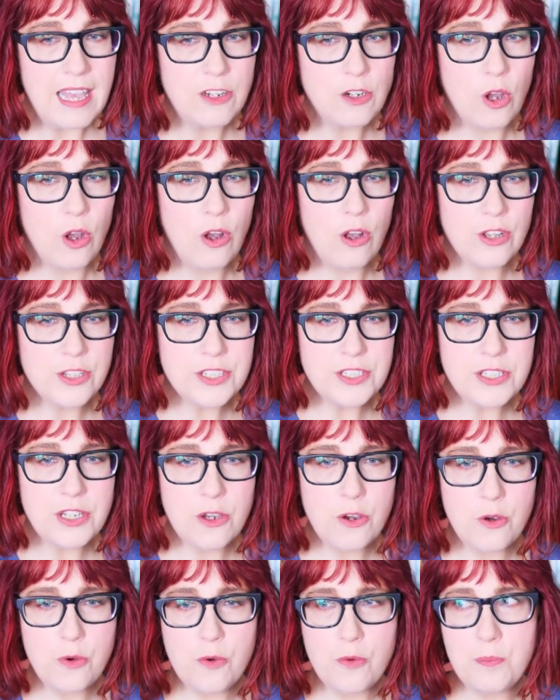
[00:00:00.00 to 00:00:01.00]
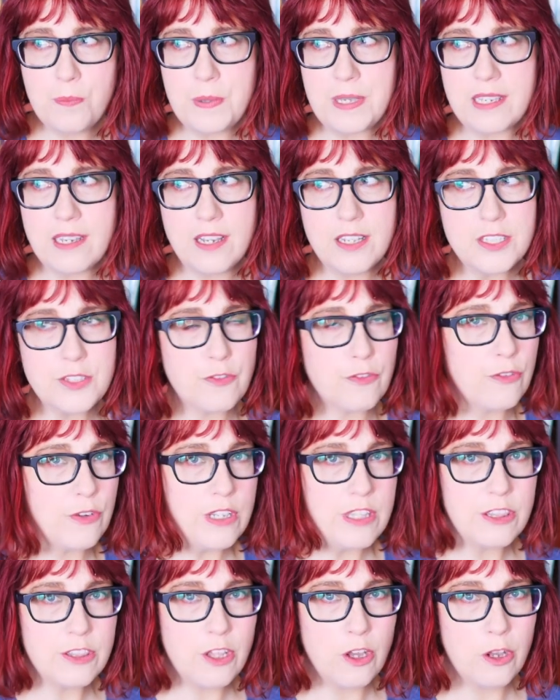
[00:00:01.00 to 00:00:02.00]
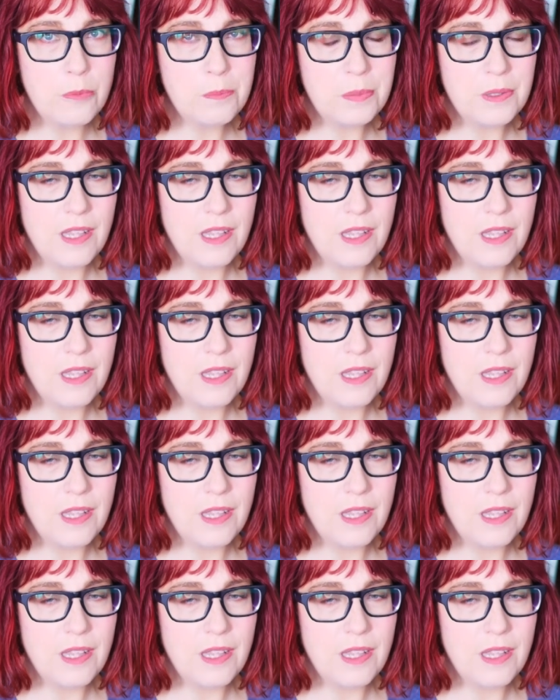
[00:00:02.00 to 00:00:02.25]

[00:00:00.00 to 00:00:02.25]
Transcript: and also because Freethought